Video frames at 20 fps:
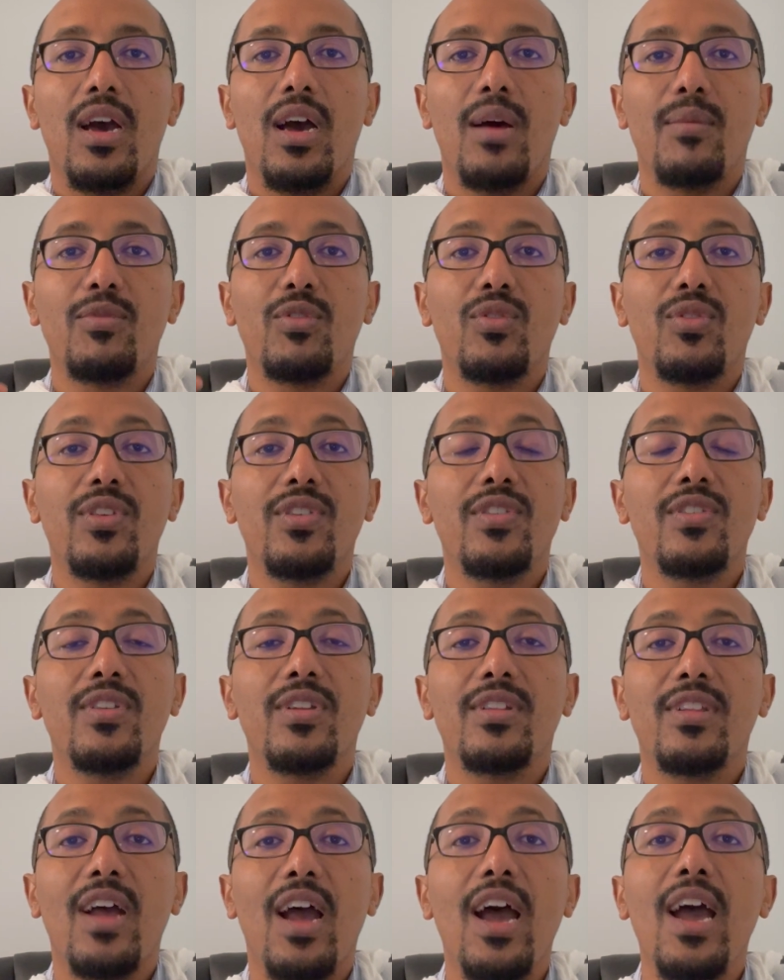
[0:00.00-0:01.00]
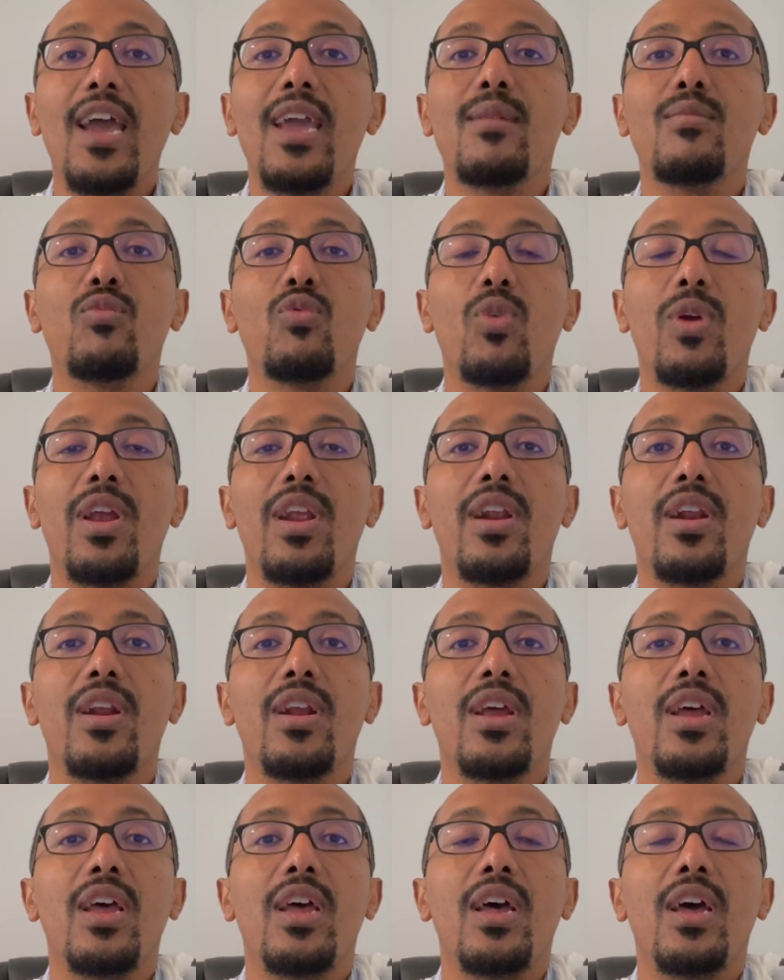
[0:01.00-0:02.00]
So this is a time
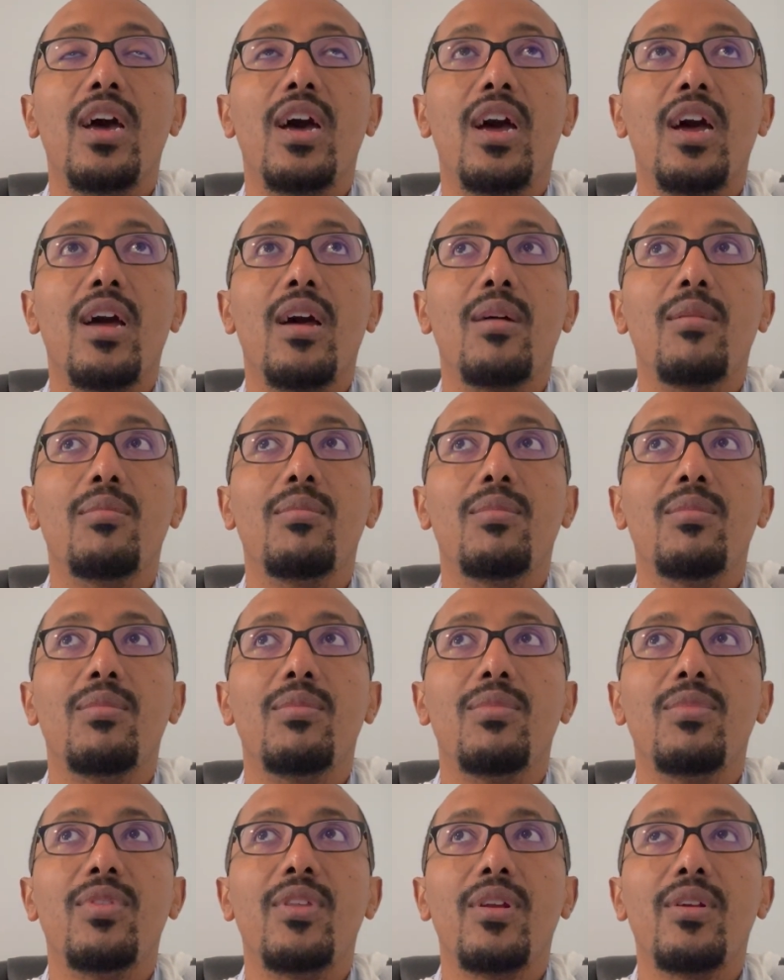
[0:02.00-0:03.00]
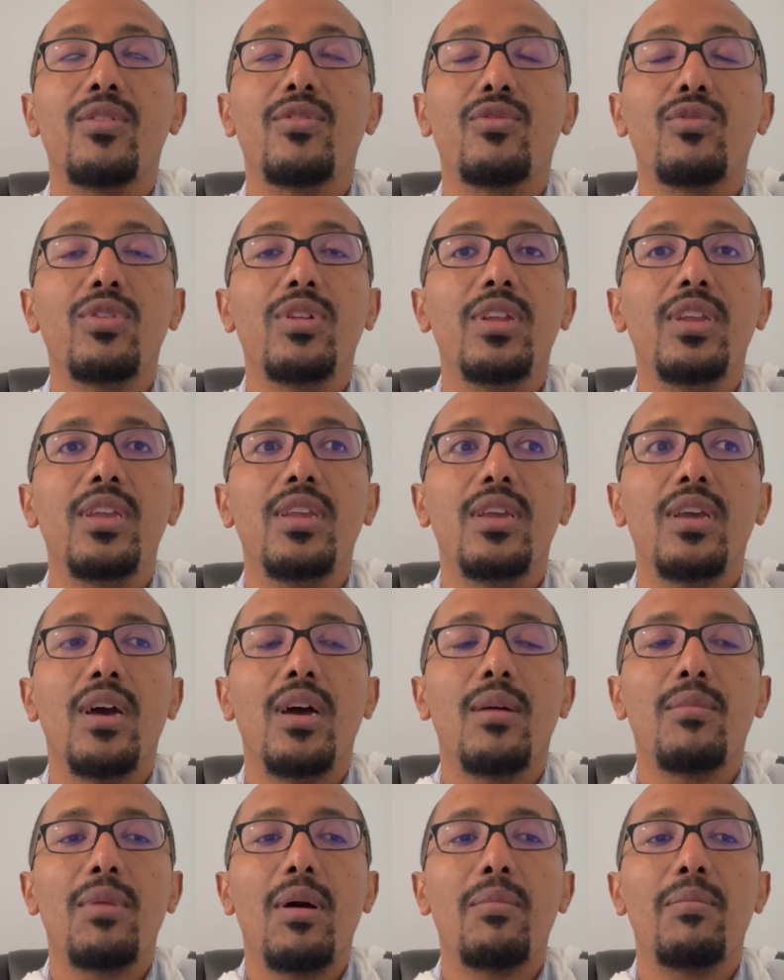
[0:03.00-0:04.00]
where there is really
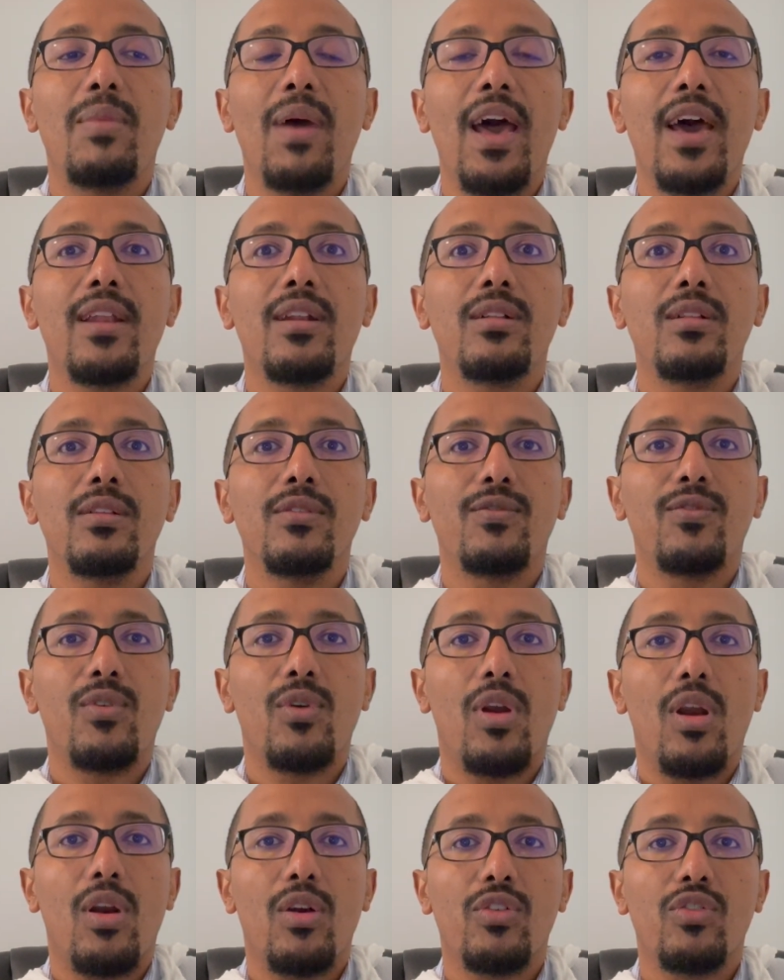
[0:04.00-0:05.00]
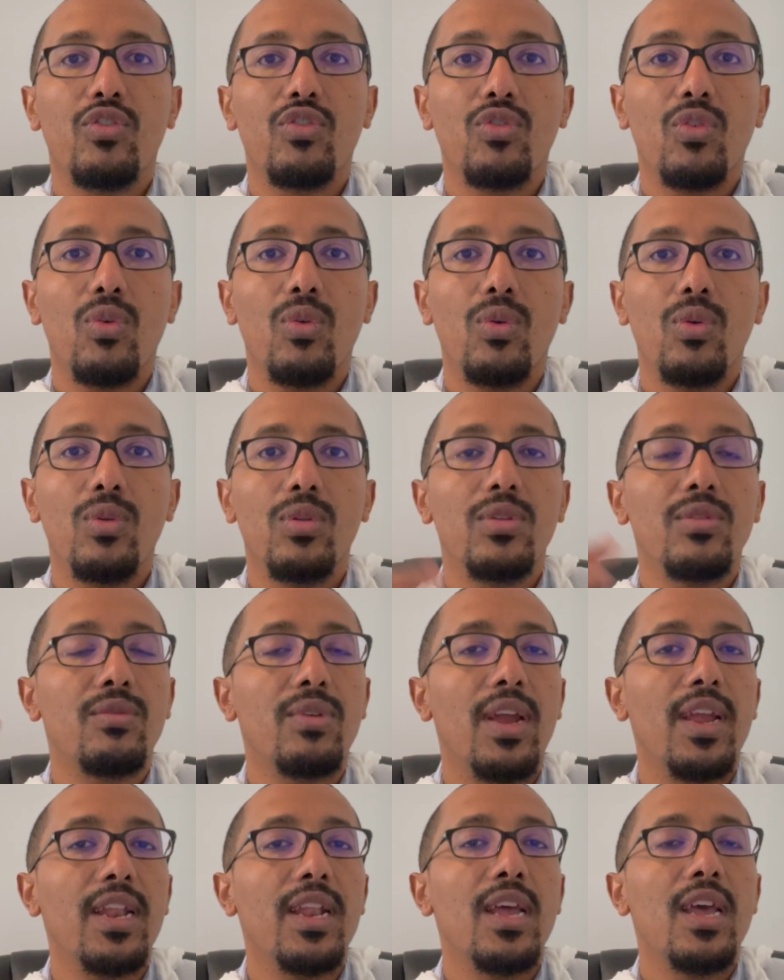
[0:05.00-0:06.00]
a battle for our soul,
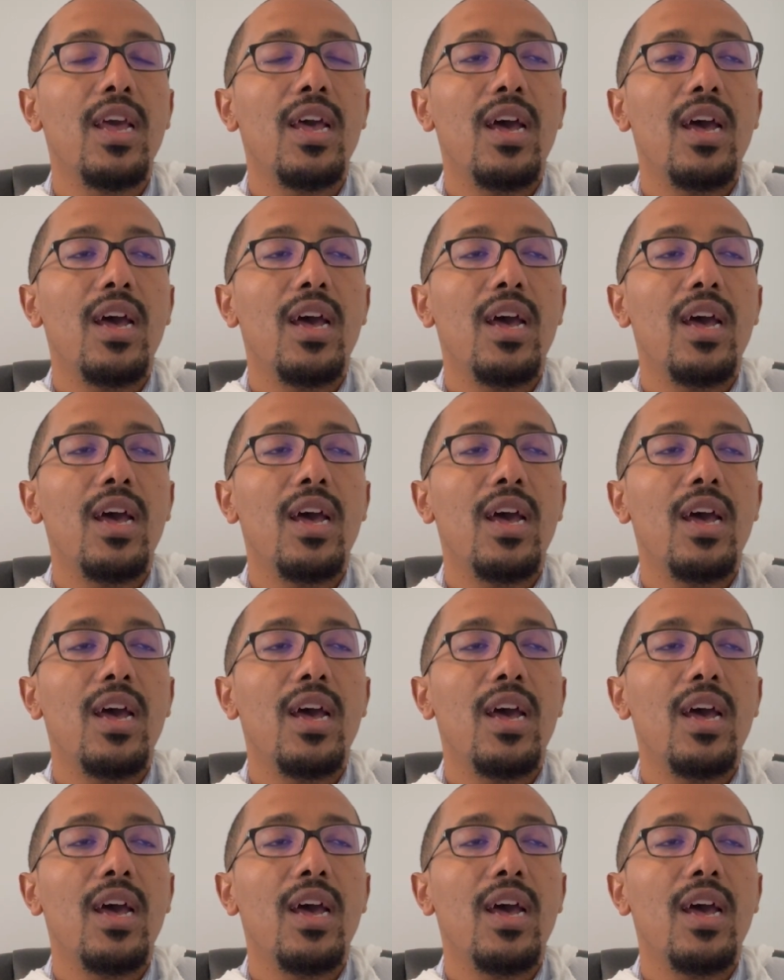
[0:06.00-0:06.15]
right?